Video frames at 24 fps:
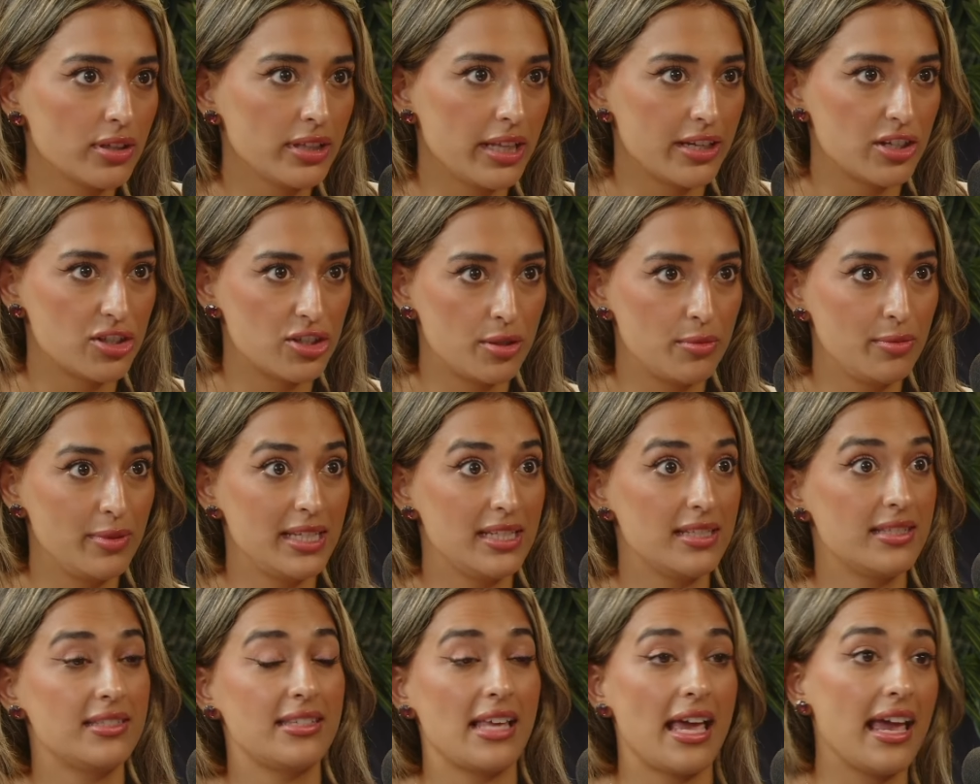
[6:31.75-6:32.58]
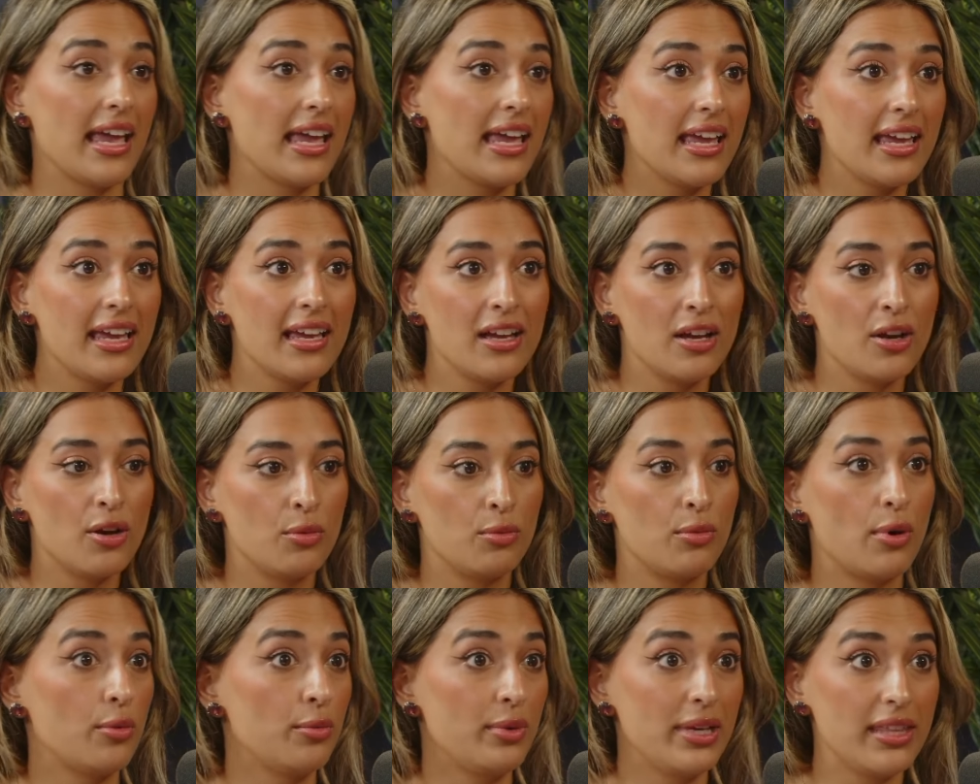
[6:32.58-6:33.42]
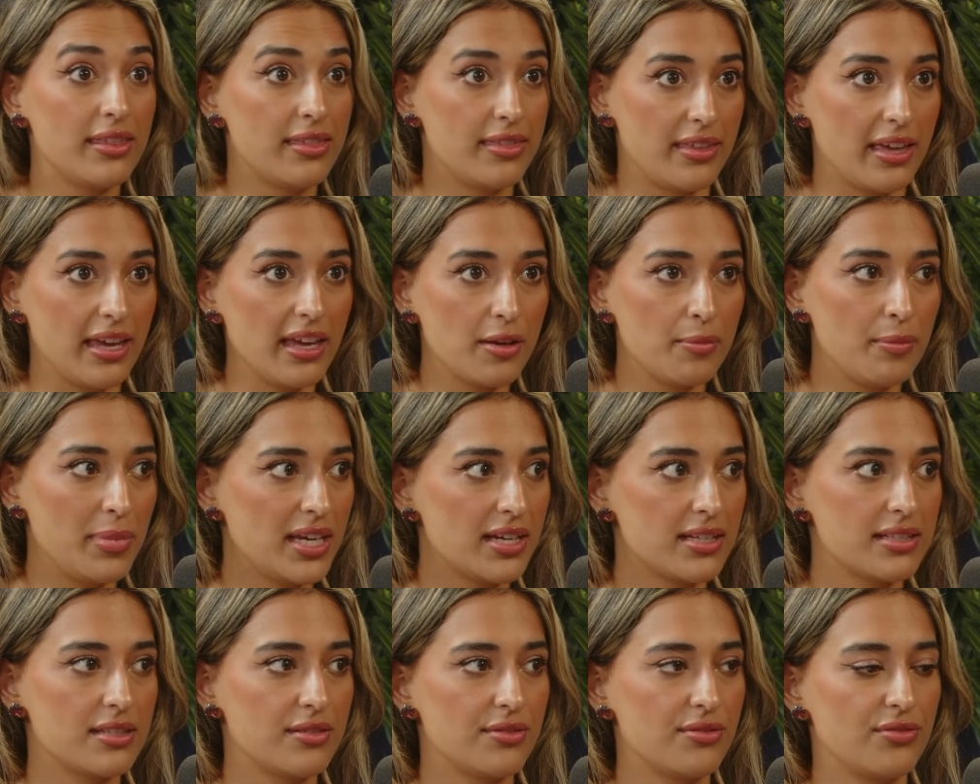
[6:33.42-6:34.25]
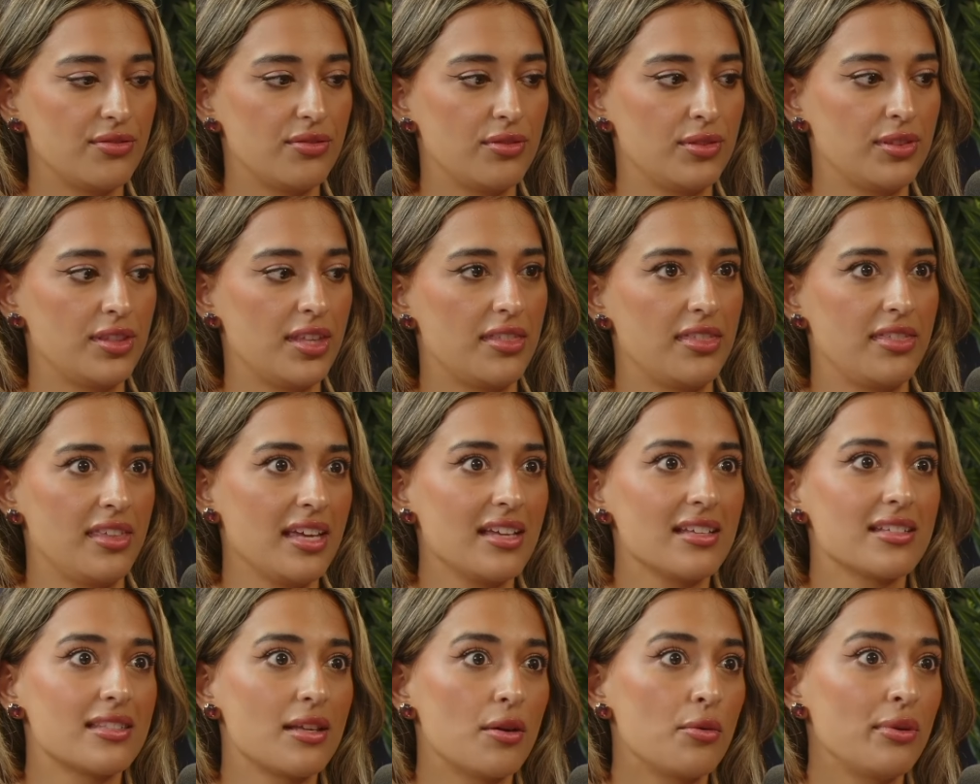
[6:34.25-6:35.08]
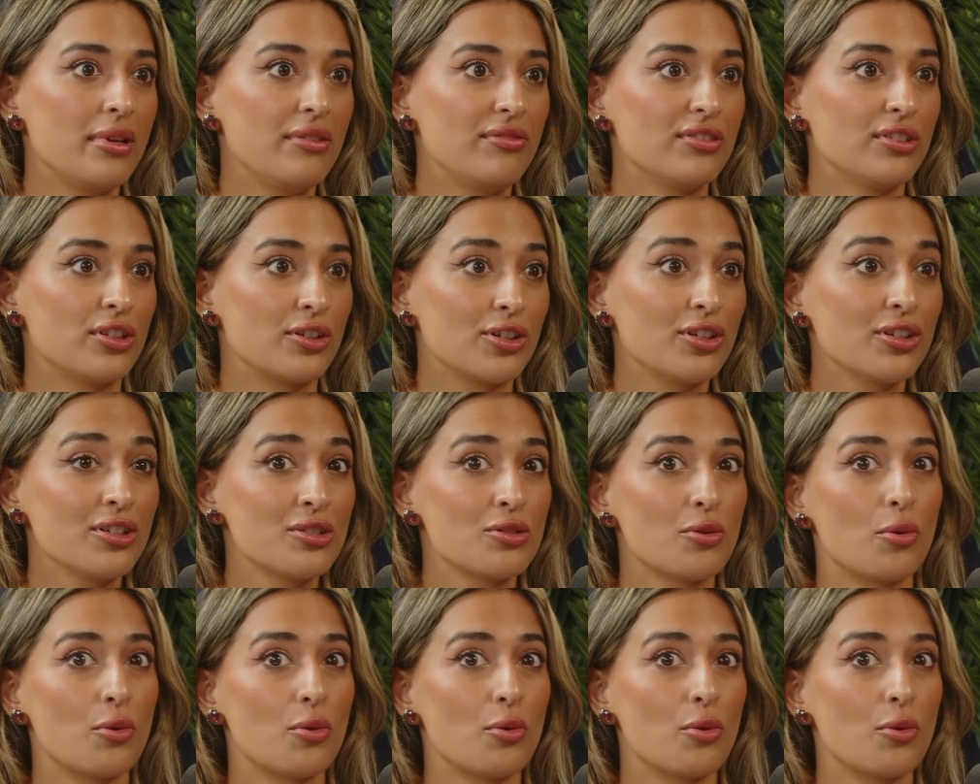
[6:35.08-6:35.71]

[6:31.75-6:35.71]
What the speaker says: Like should we say what we think because of the things that we've learned?